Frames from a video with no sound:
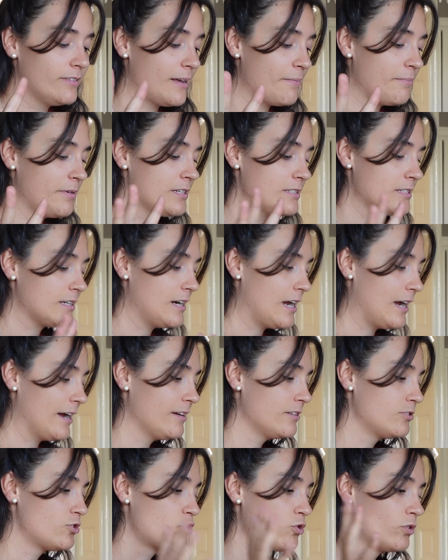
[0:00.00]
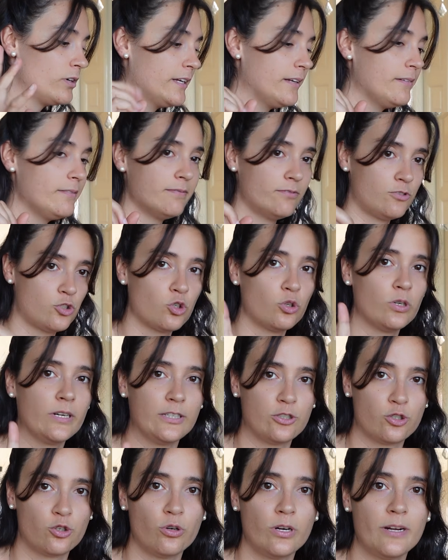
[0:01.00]
that means that I truly
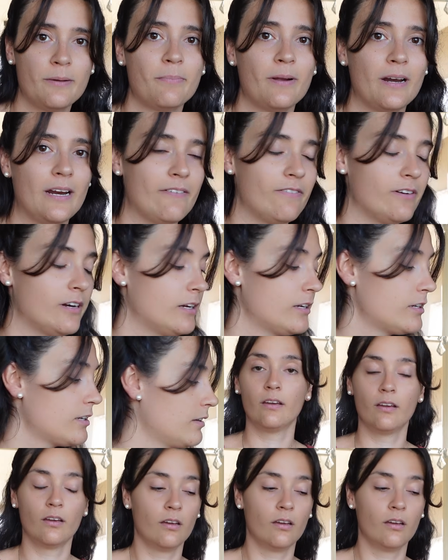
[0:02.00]
believe in it.